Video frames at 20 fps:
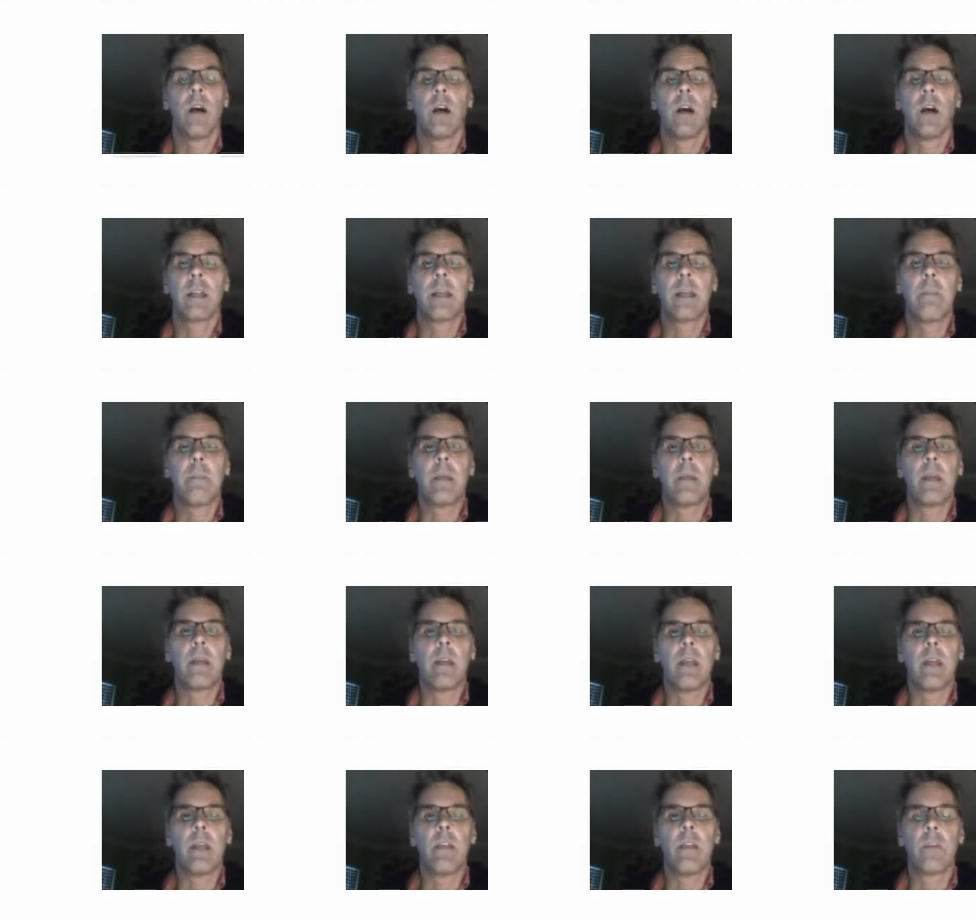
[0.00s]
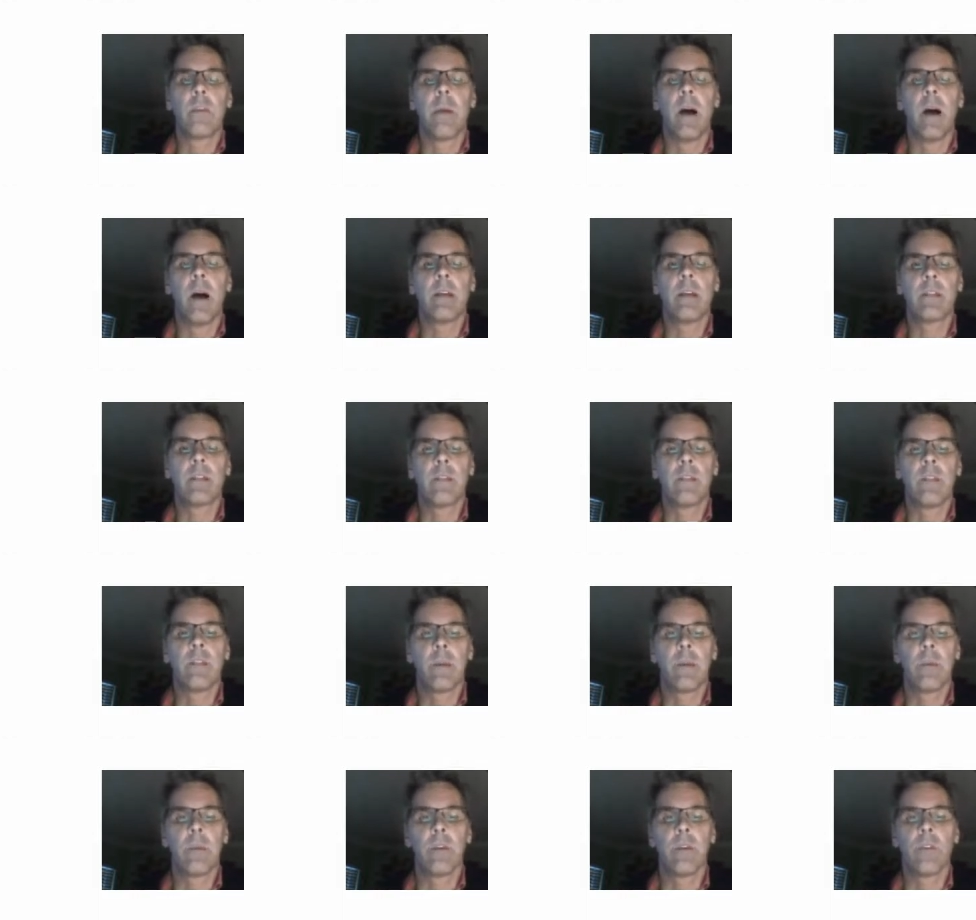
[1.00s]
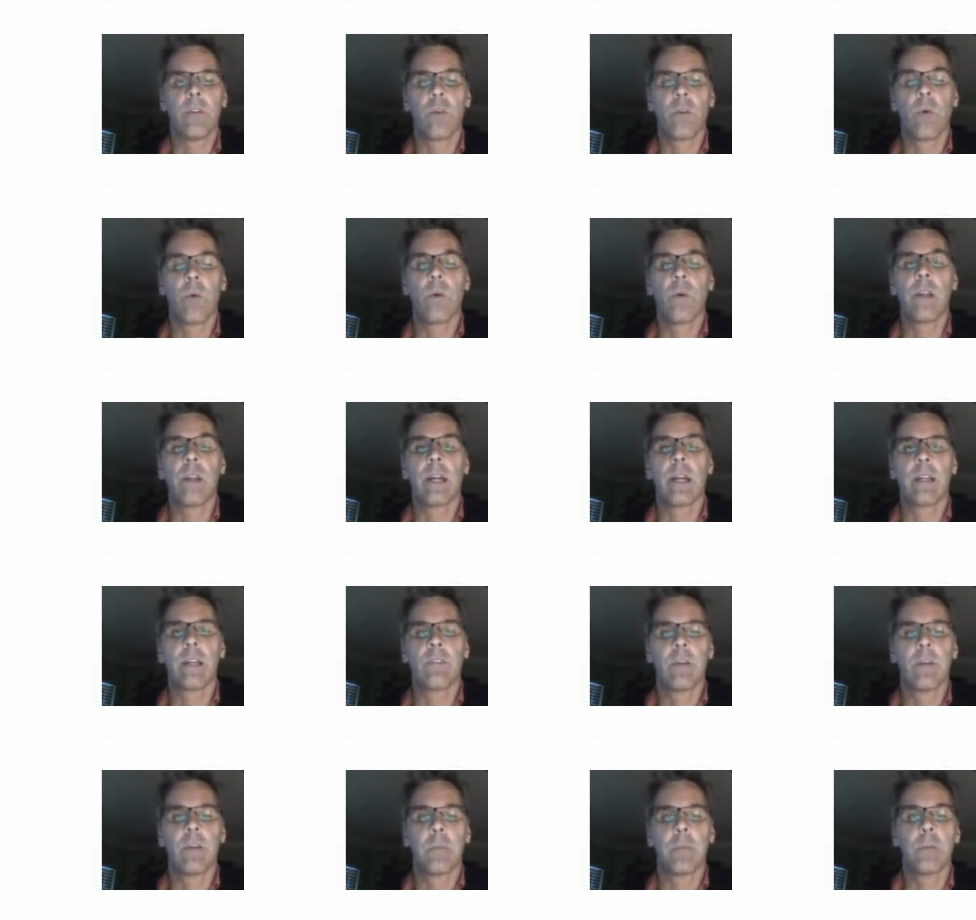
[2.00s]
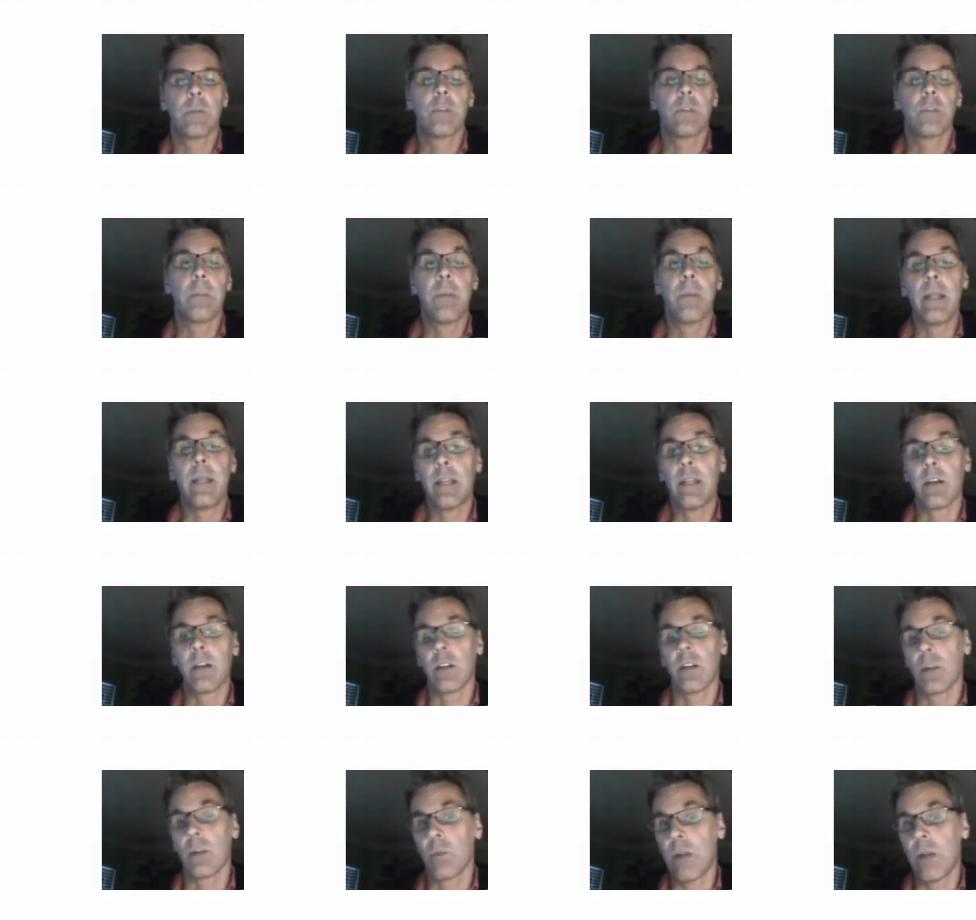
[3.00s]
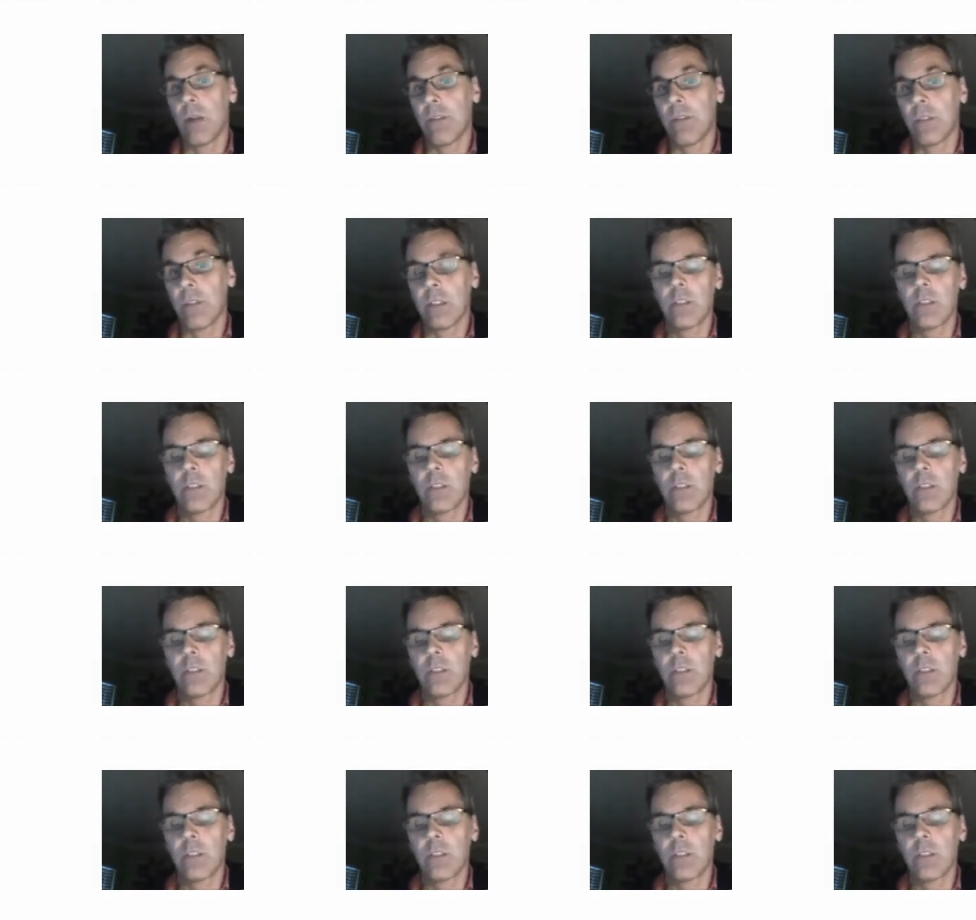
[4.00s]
can be either positive numbers or negative numbers depending on your reference.